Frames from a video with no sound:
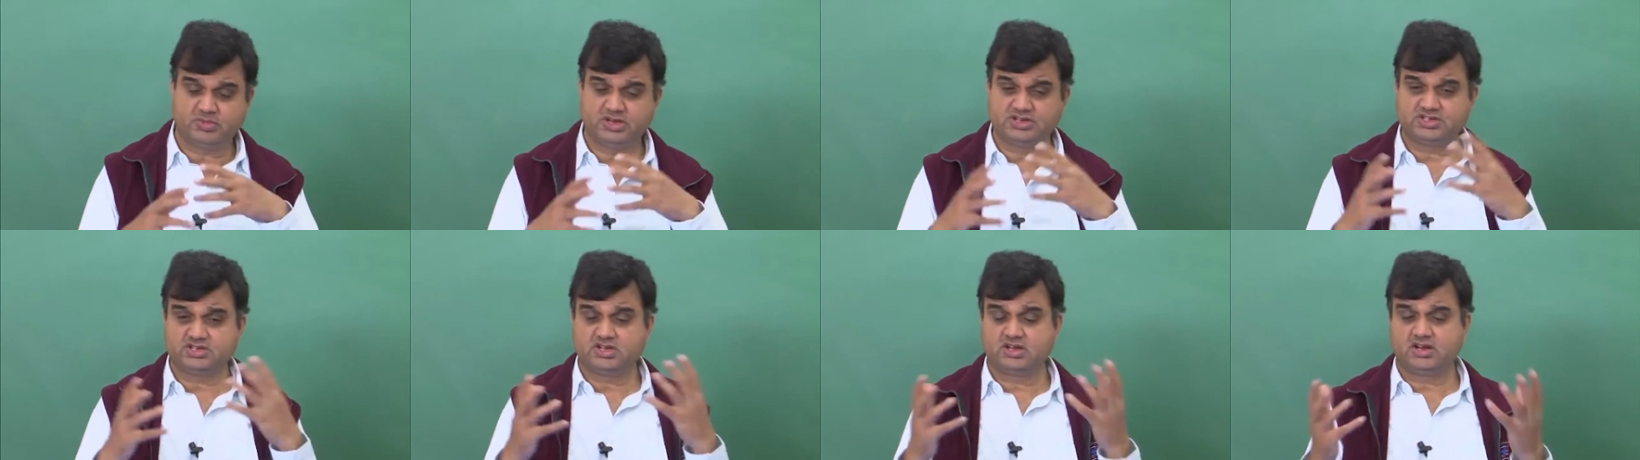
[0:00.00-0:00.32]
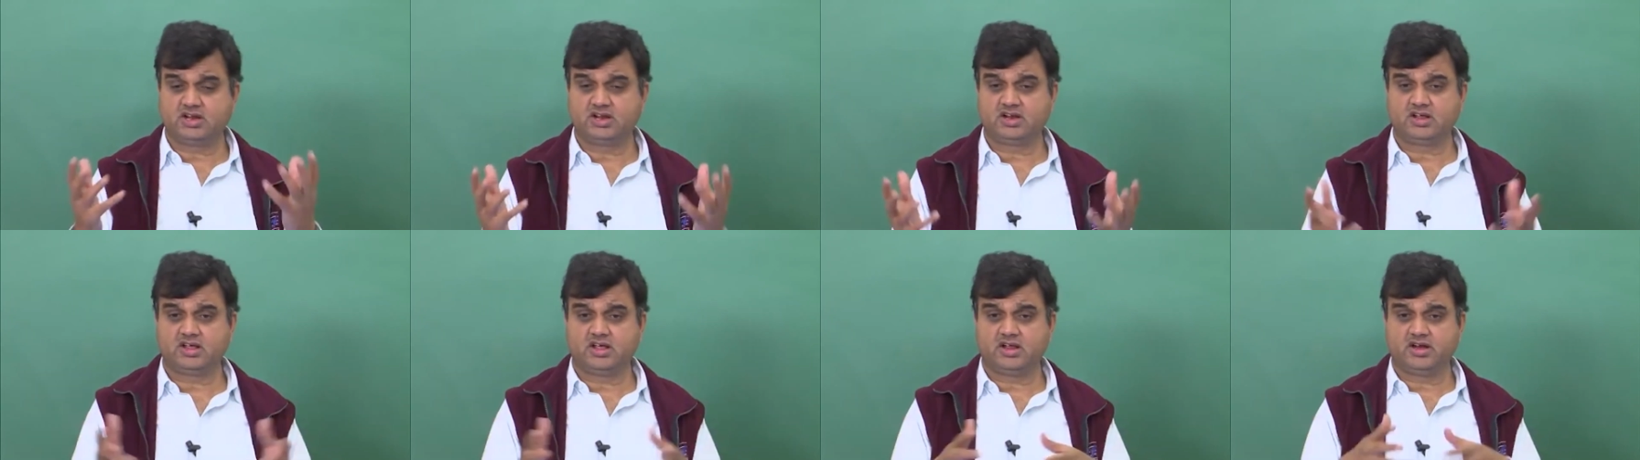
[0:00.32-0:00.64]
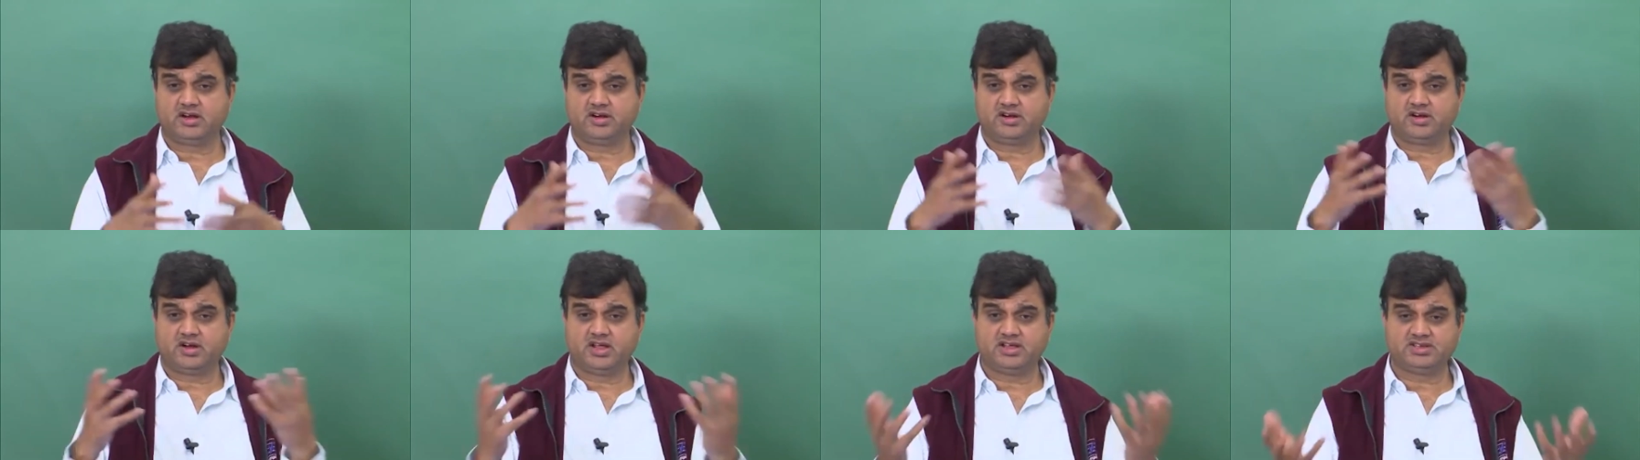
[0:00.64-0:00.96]
measure and
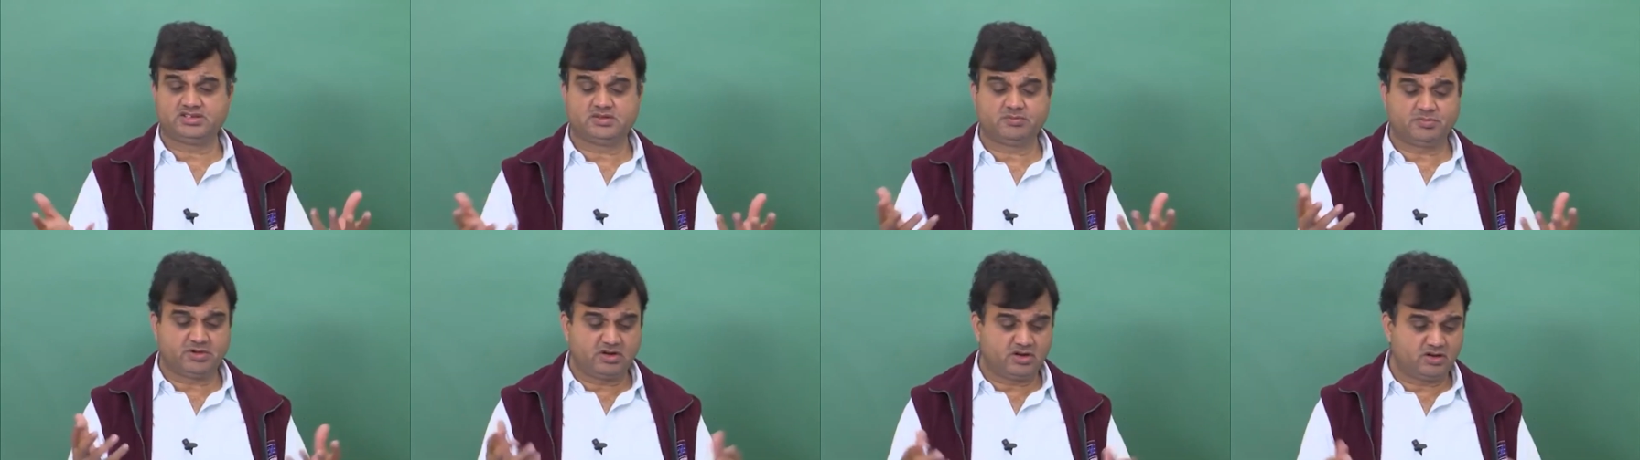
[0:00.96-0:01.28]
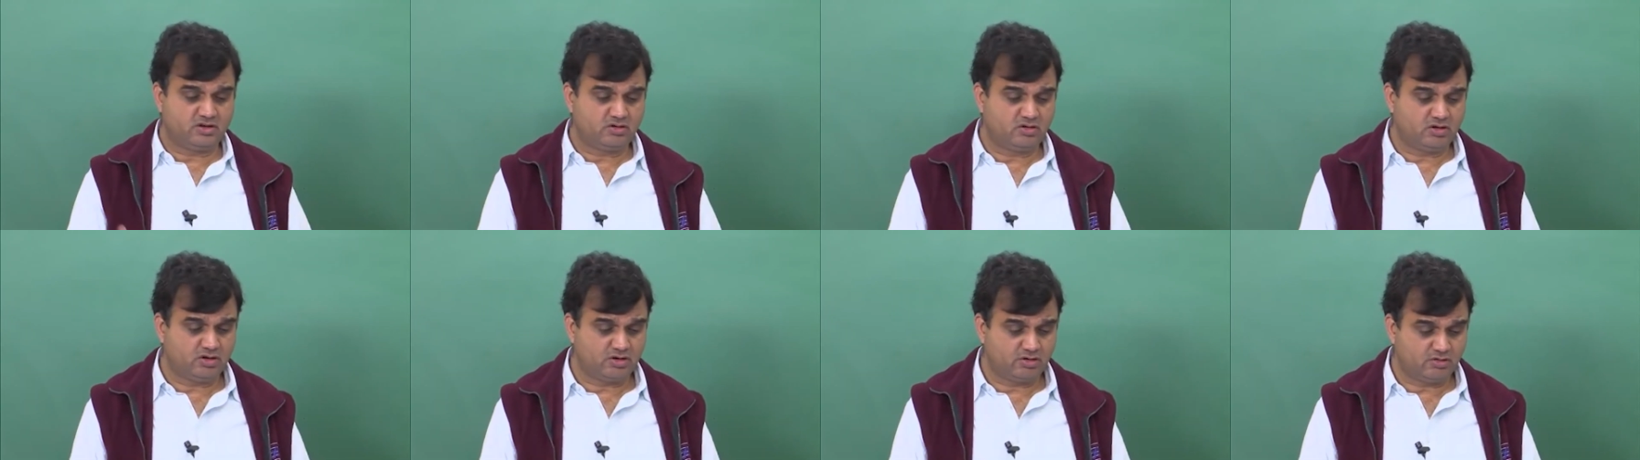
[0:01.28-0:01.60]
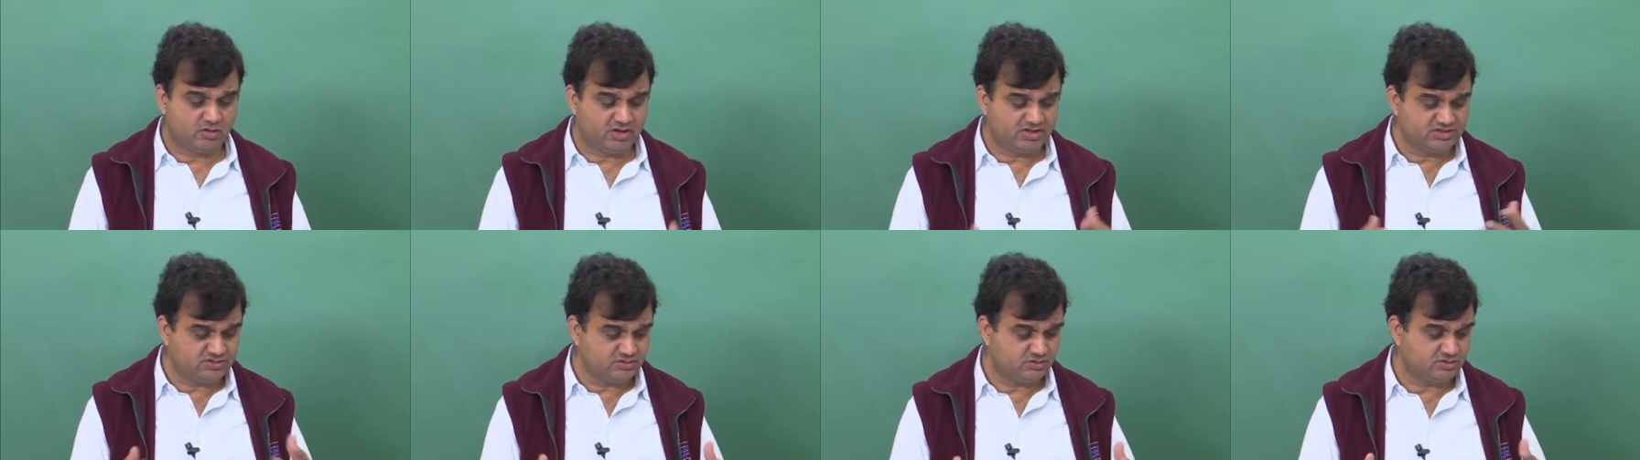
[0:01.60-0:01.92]
characterize a particular
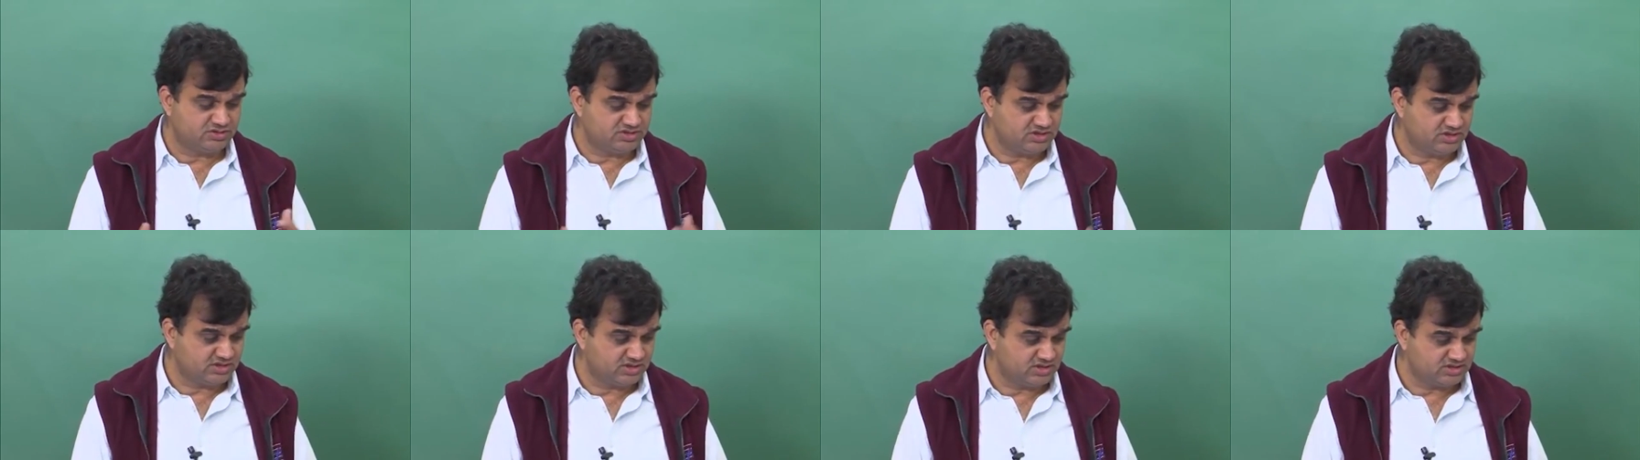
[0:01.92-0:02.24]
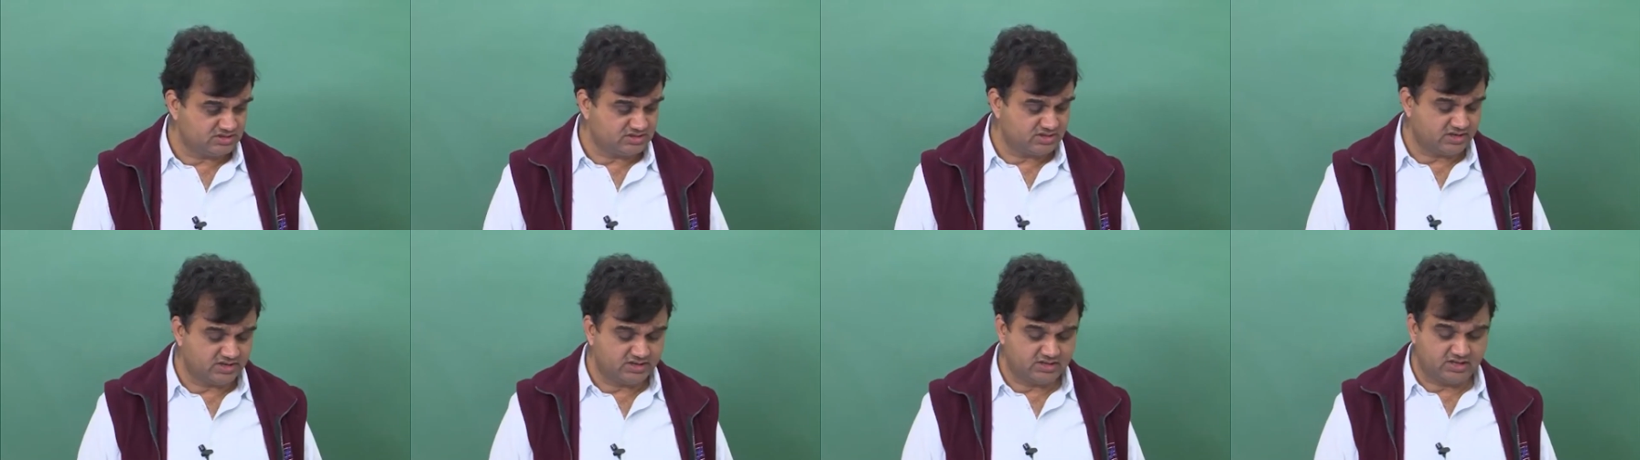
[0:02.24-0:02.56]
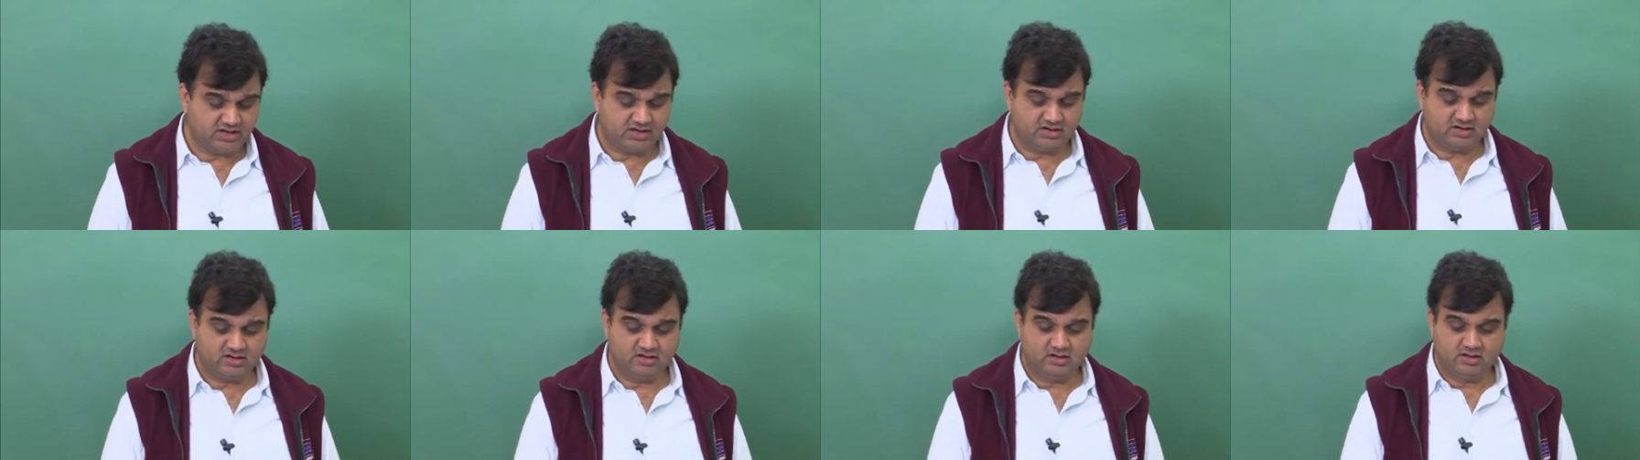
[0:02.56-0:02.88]
noise source and things like
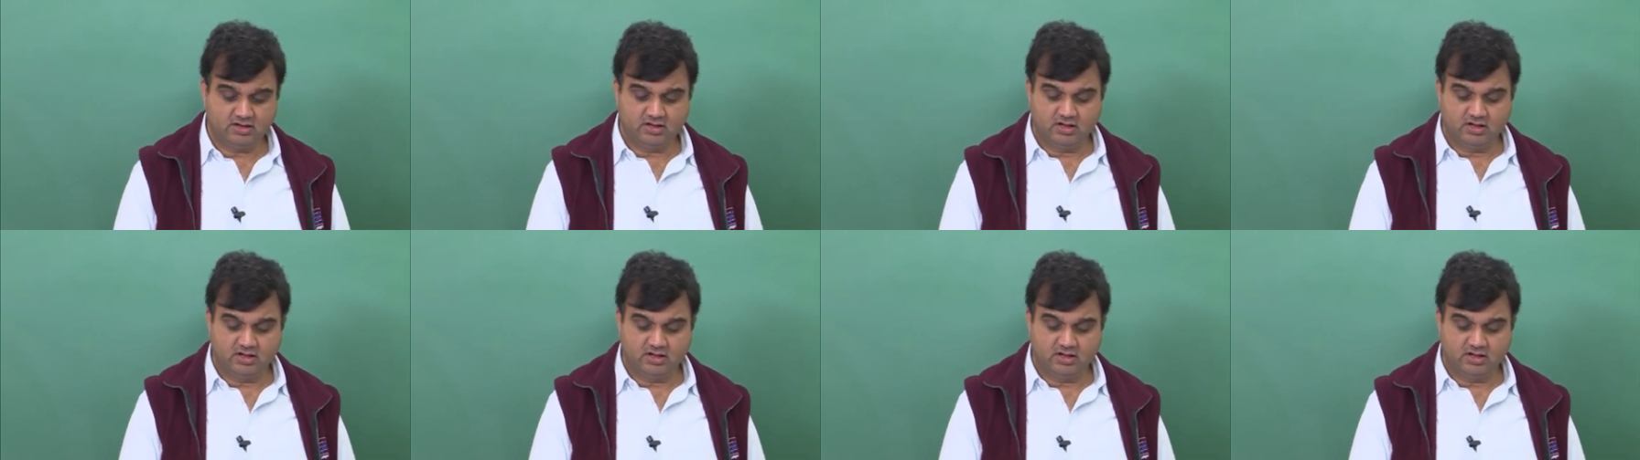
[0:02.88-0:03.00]
that.